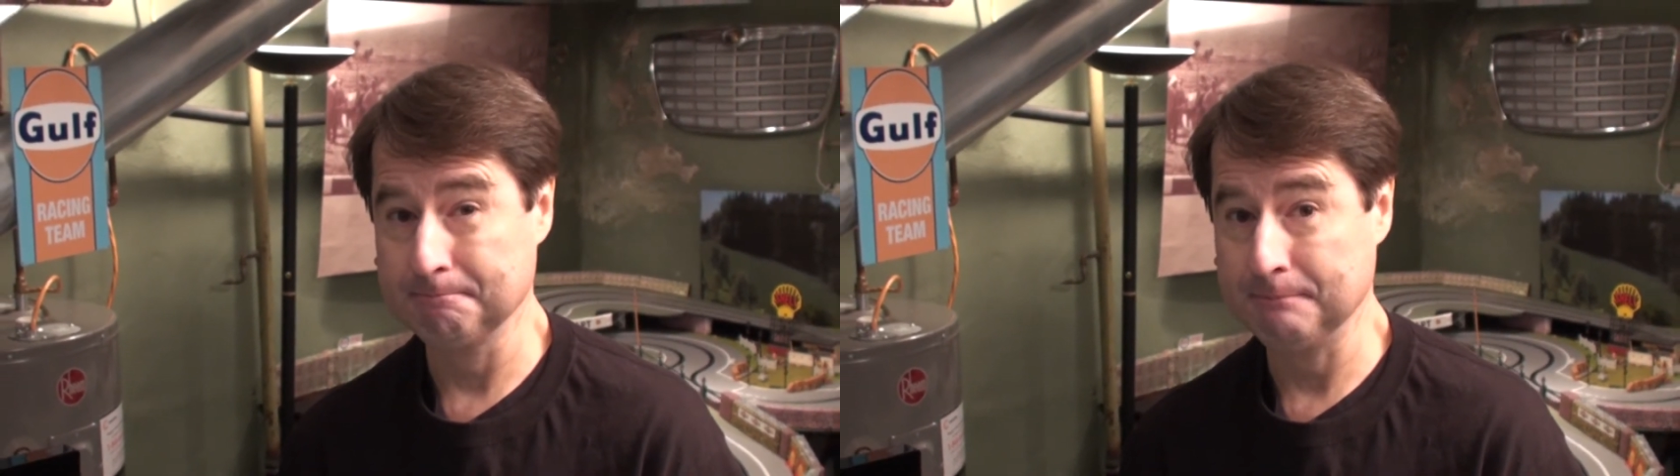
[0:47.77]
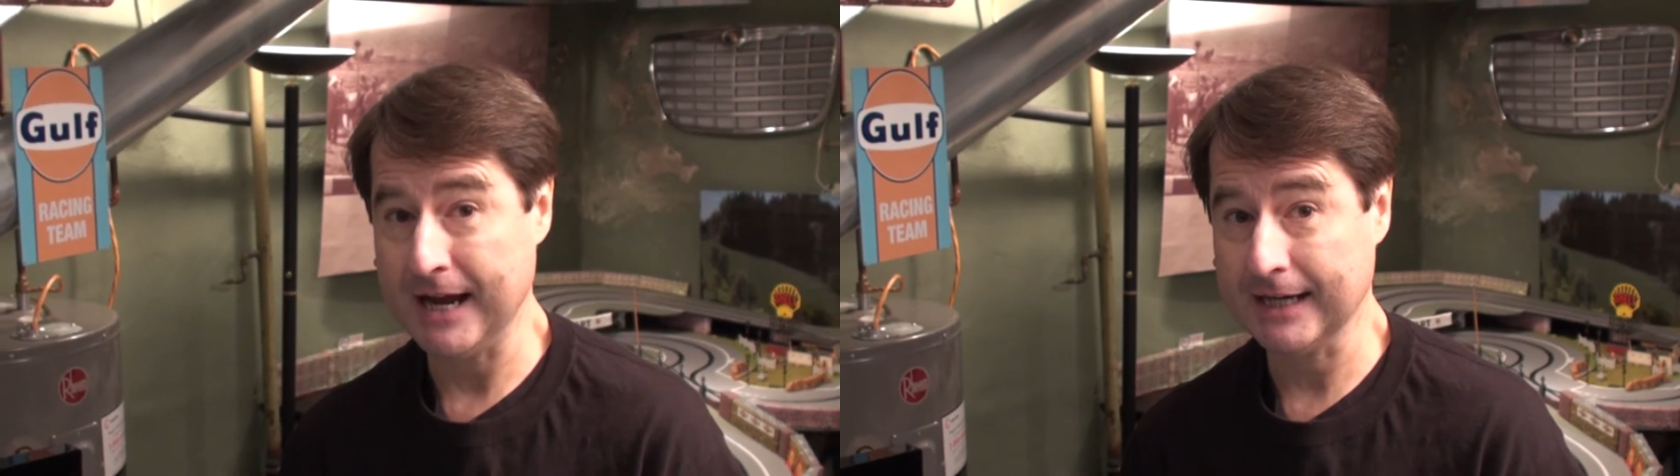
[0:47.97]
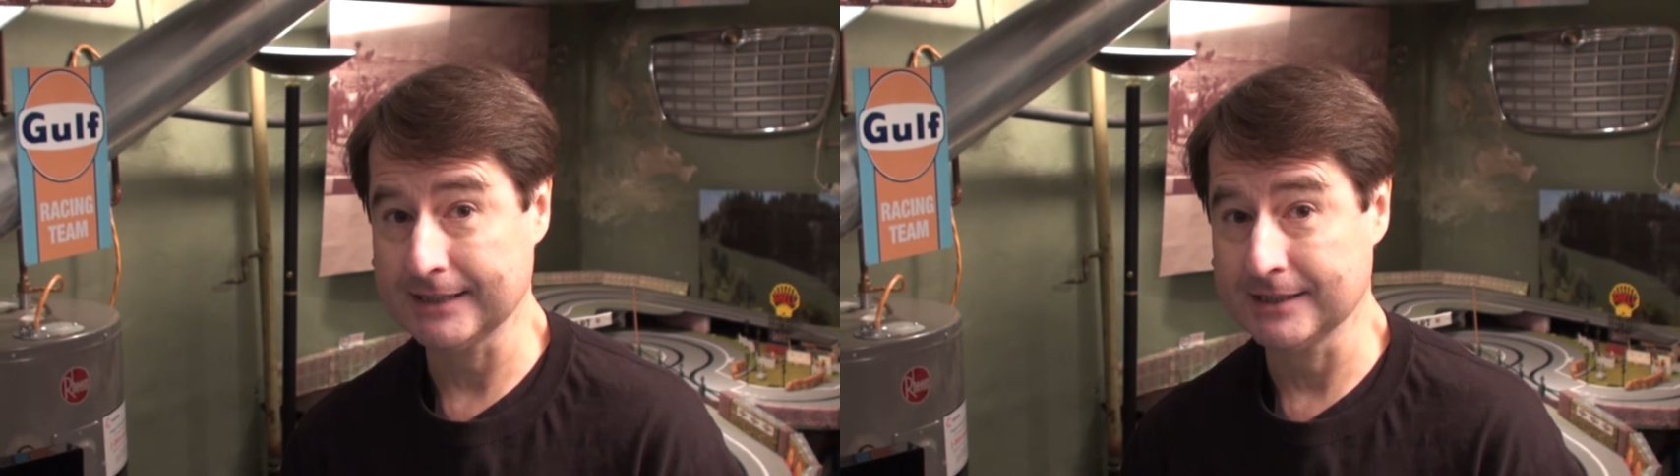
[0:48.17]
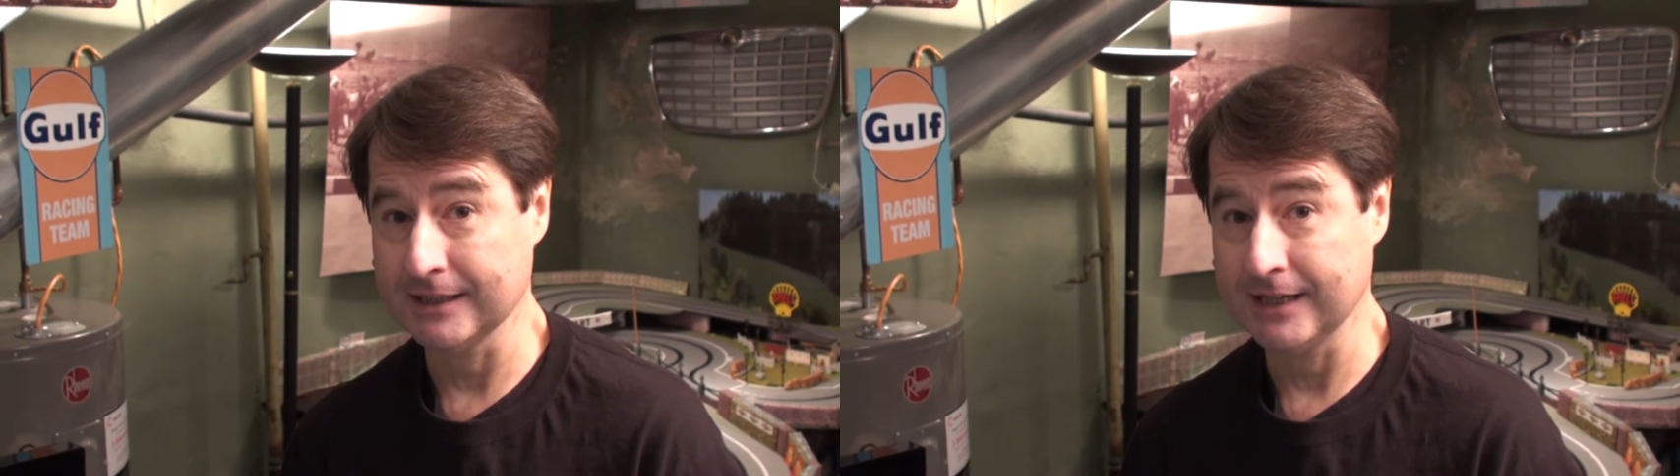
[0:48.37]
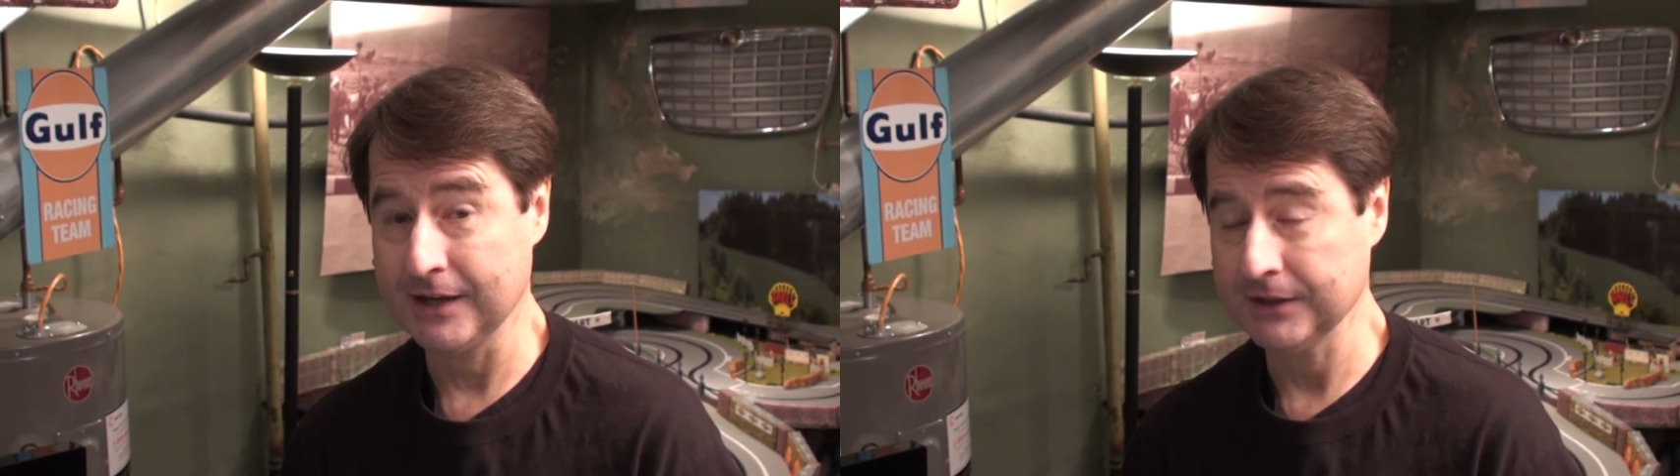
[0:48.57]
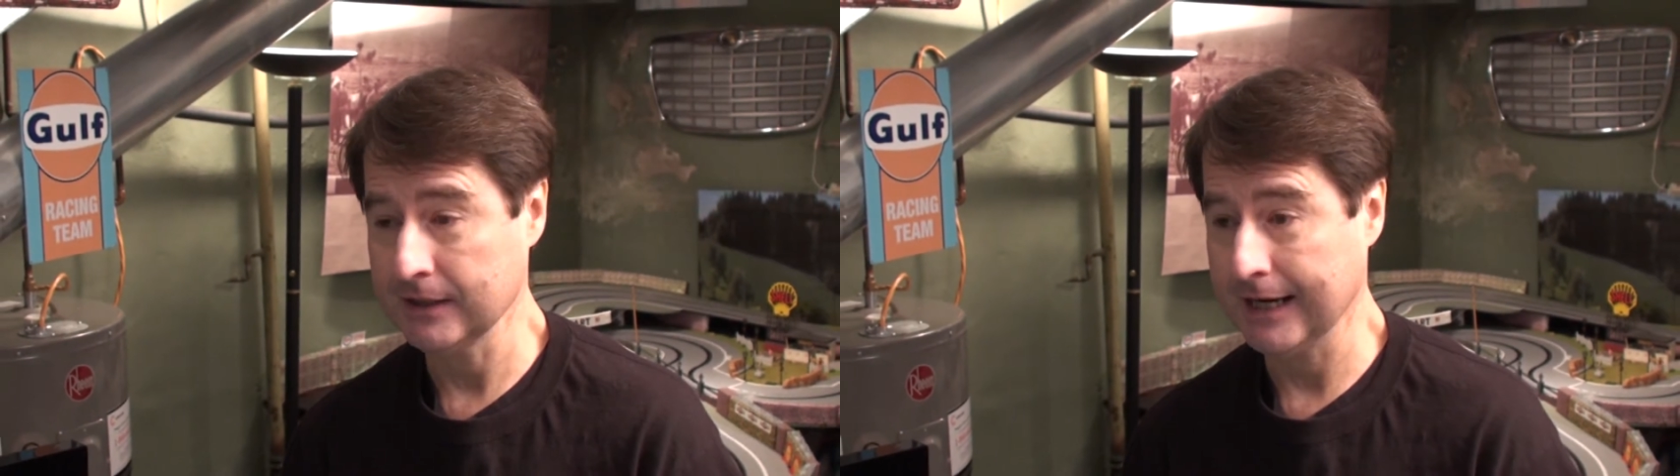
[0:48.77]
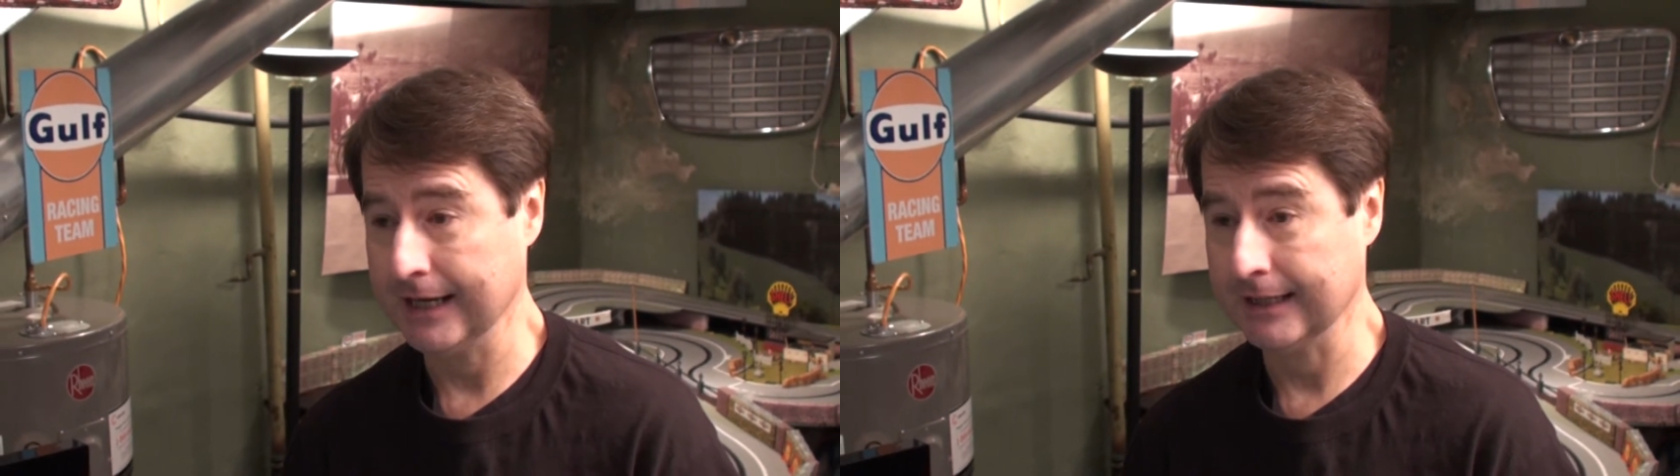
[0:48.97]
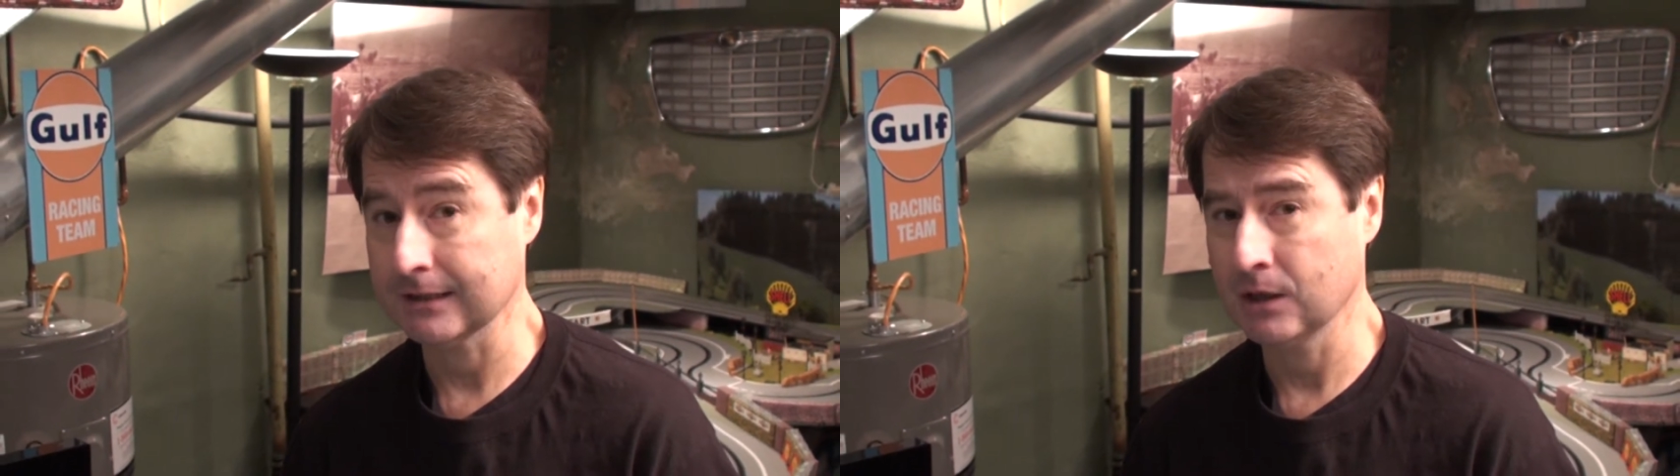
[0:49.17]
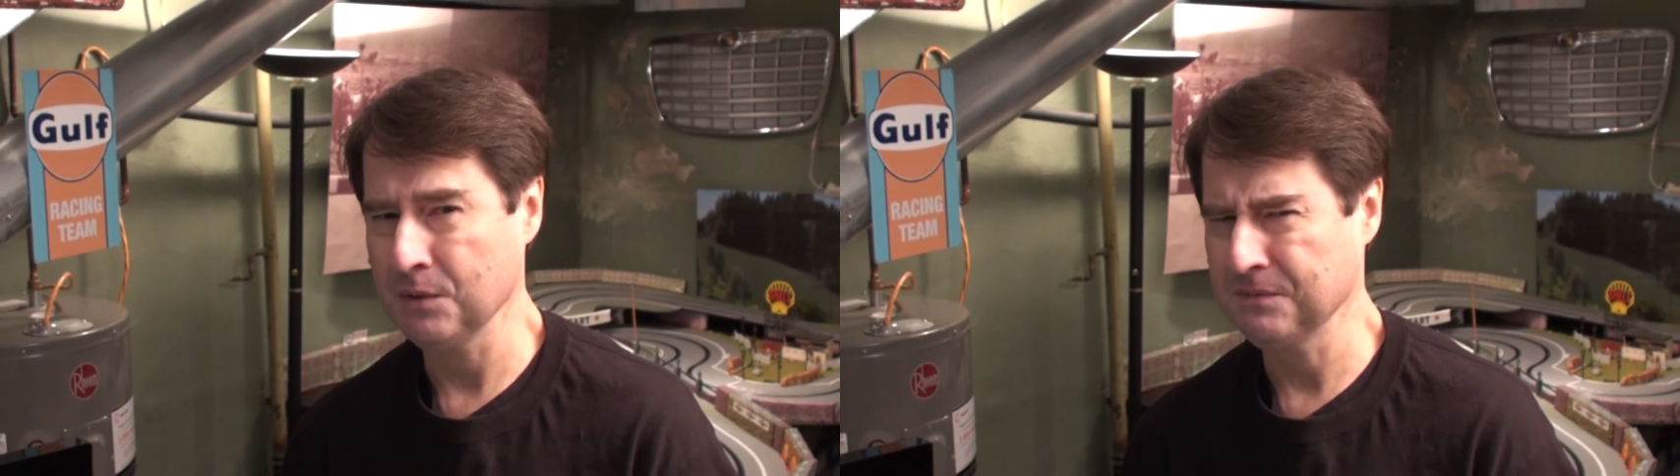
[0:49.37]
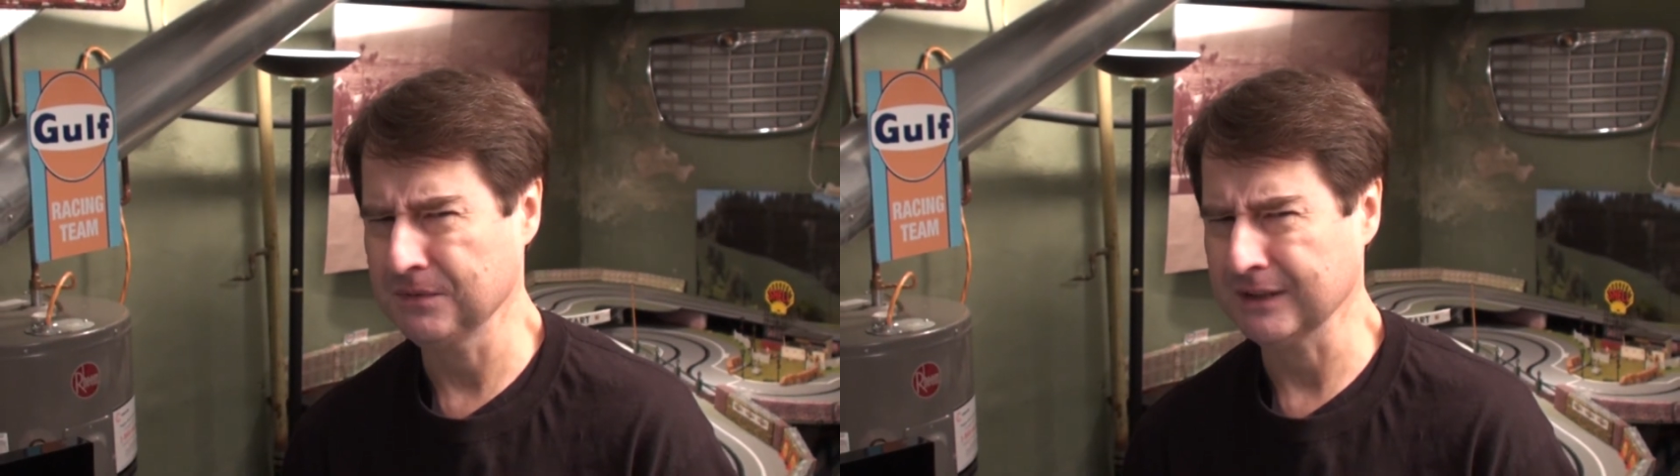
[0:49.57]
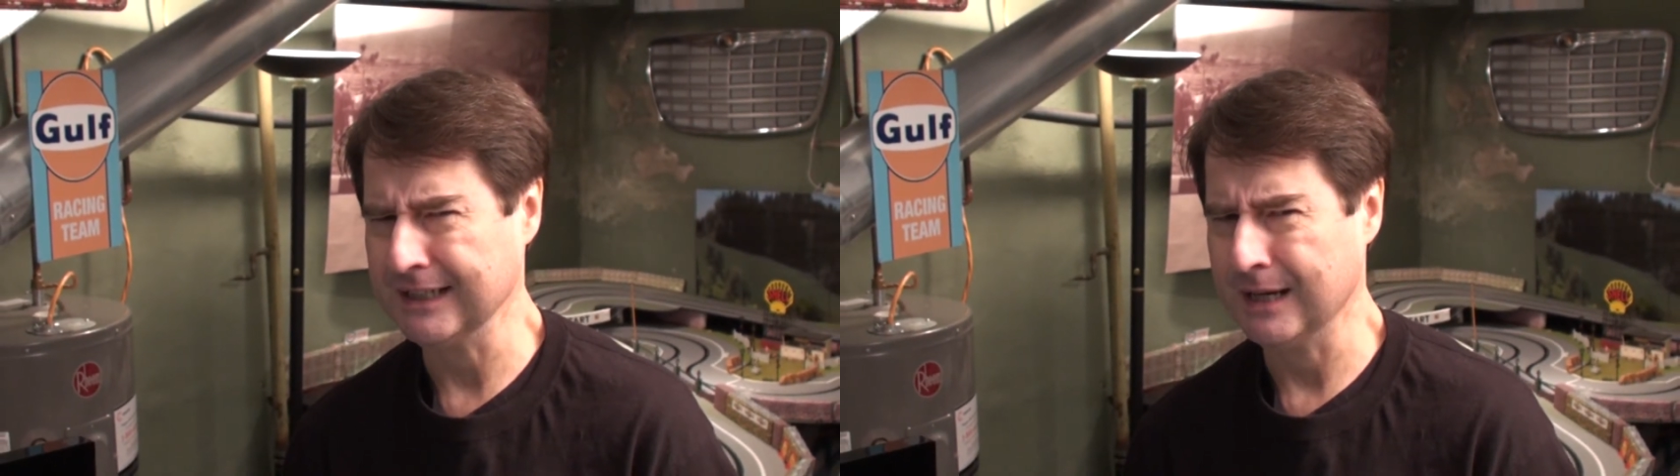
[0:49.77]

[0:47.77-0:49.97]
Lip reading: back together and hopefully